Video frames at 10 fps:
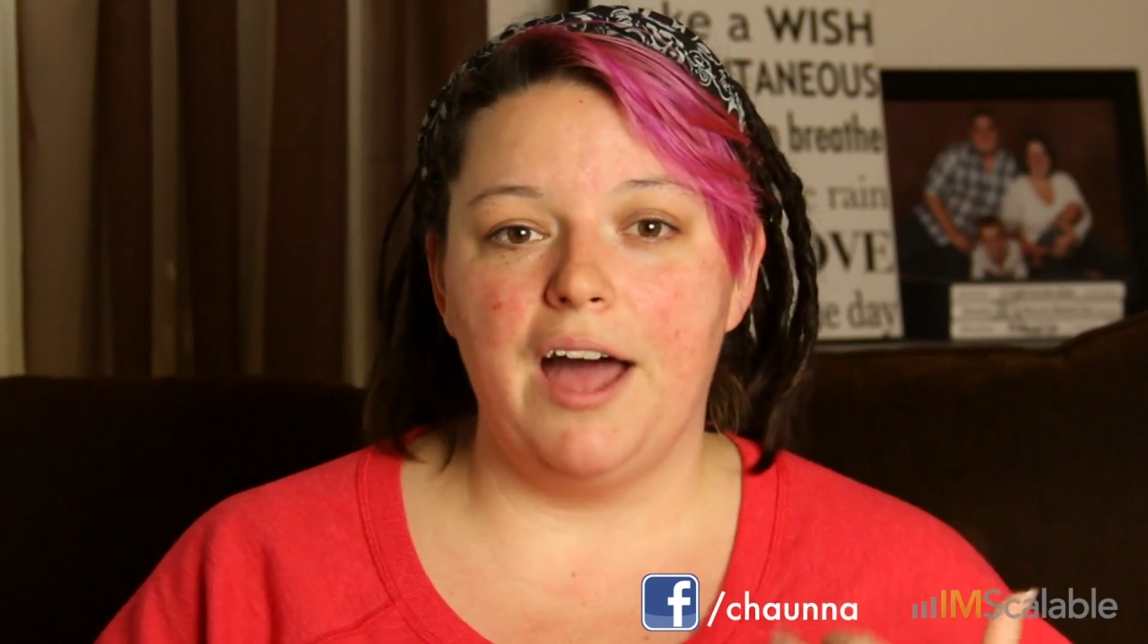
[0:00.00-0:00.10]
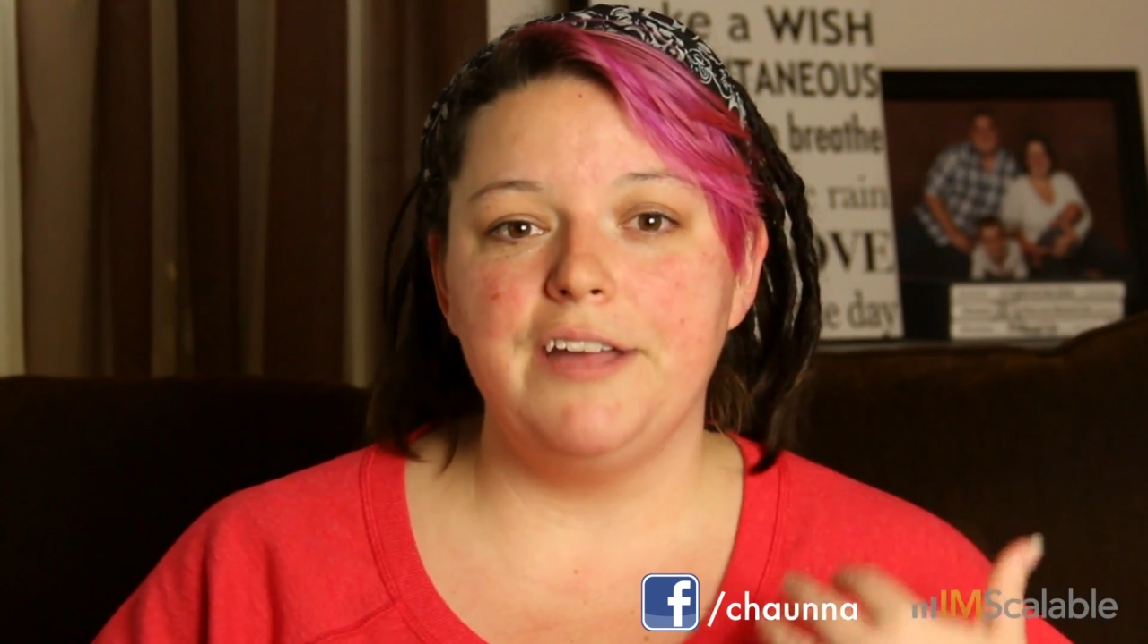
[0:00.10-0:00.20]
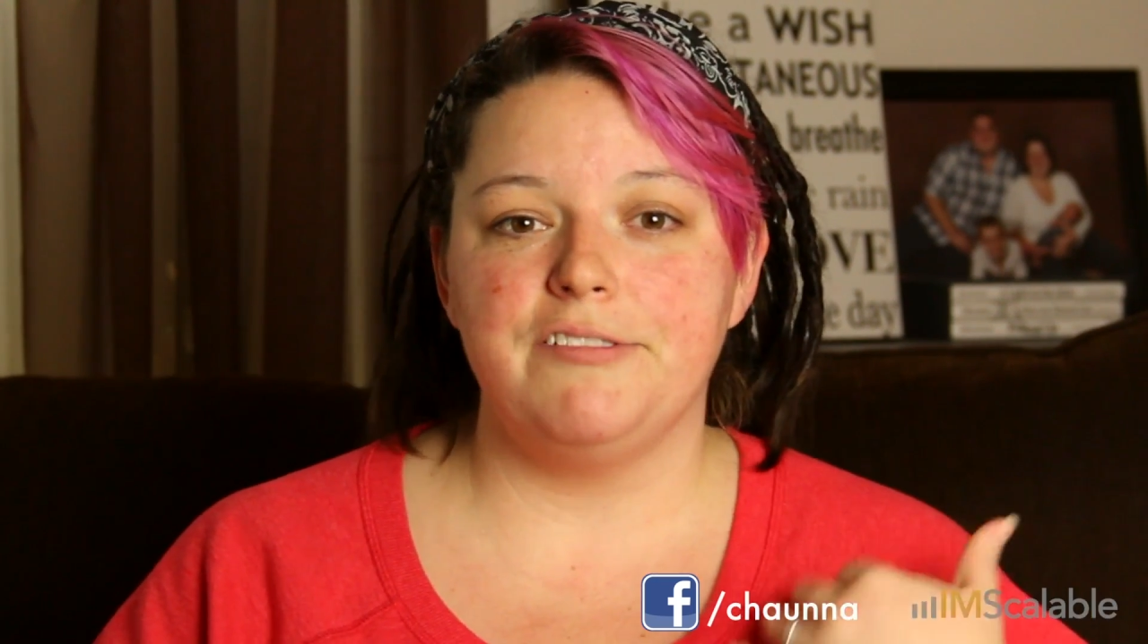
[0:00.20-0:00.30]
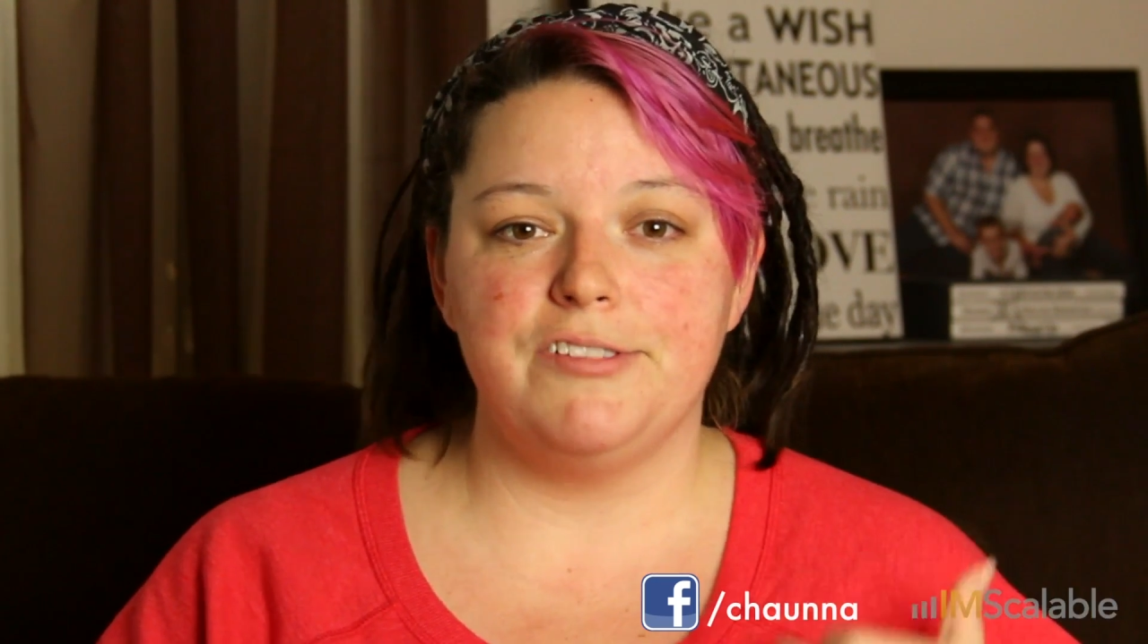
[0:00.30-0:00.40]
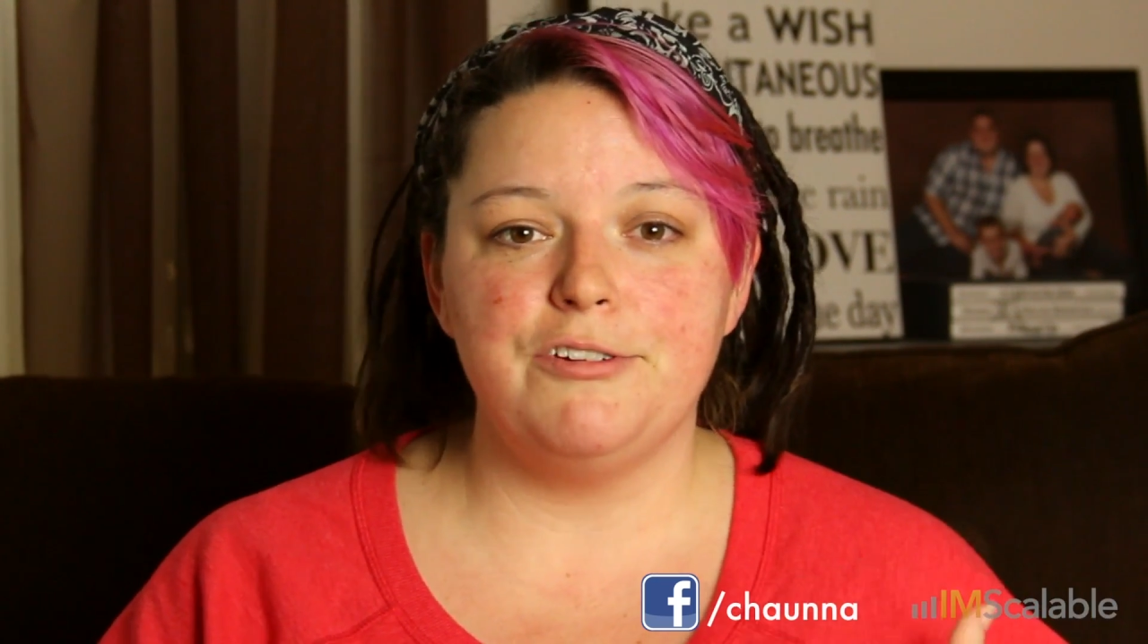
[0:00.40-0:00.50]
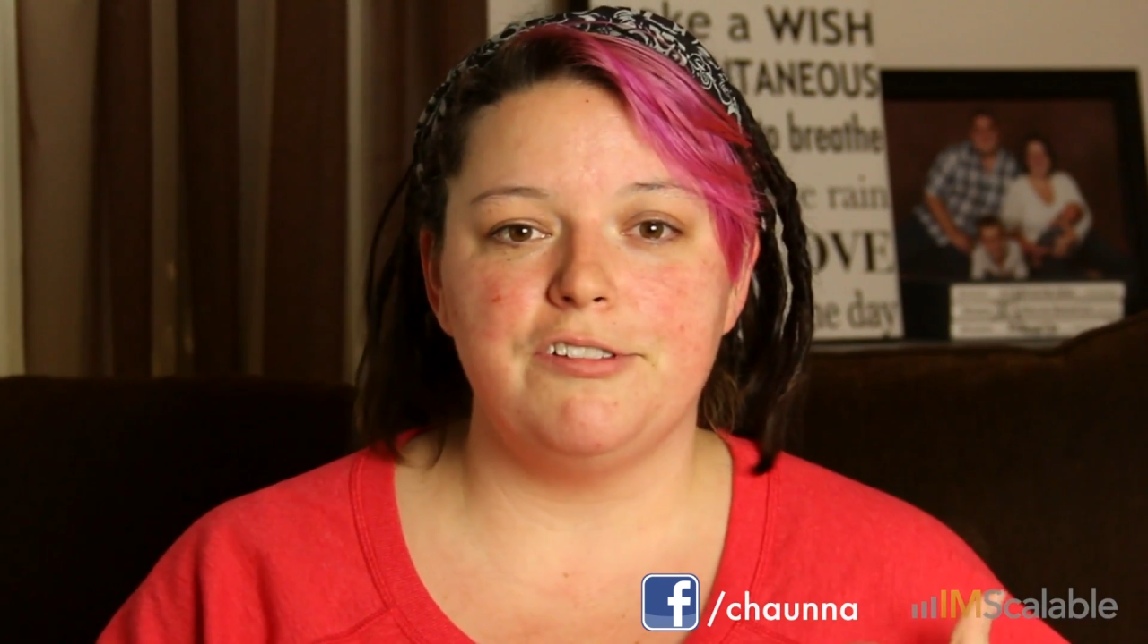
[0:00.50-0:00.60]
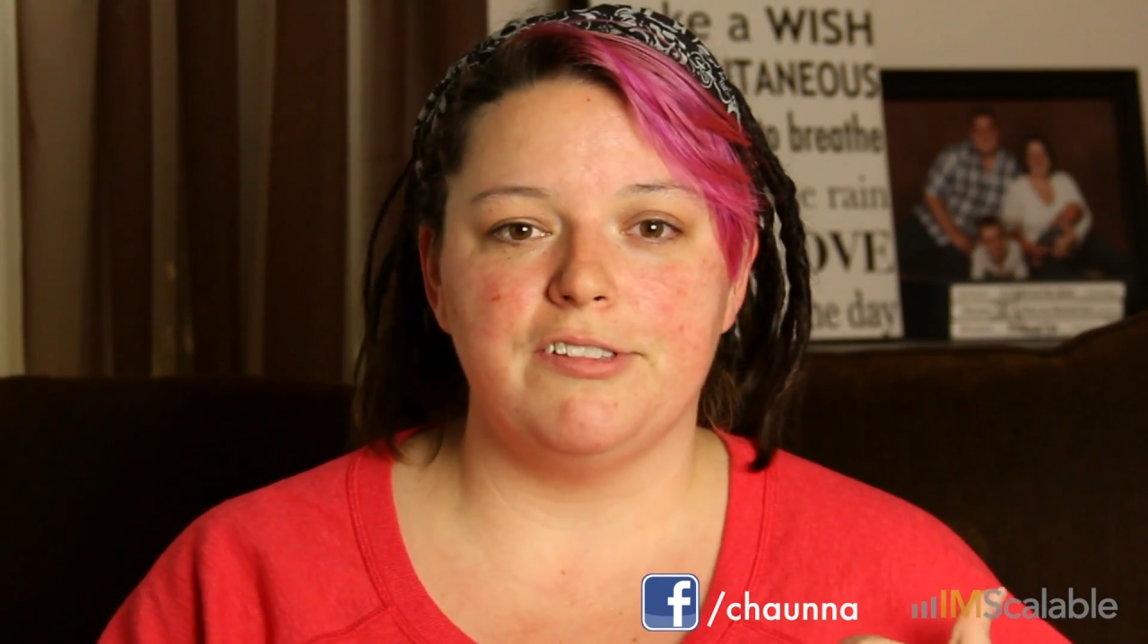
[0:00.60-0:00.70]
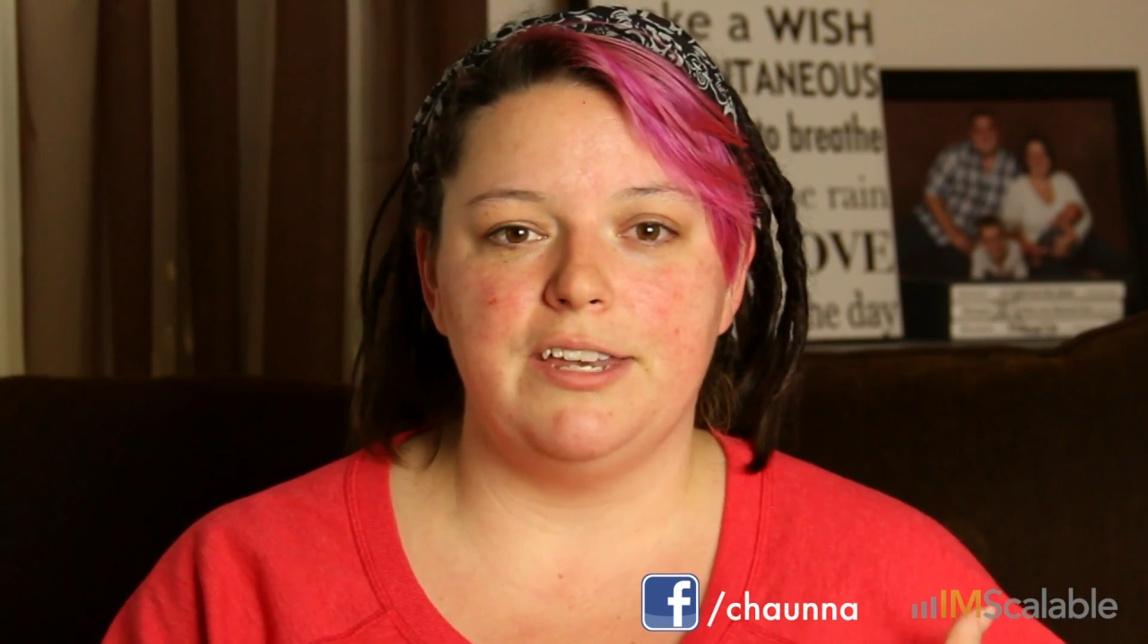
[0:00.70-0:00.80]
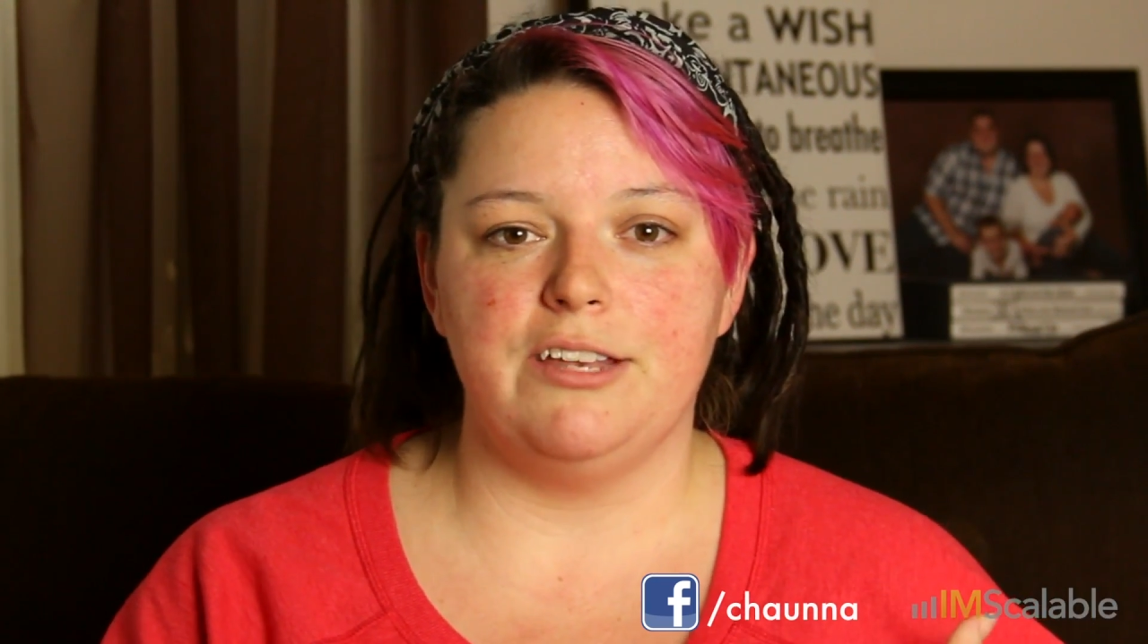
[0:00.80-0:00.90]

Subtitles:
I seriously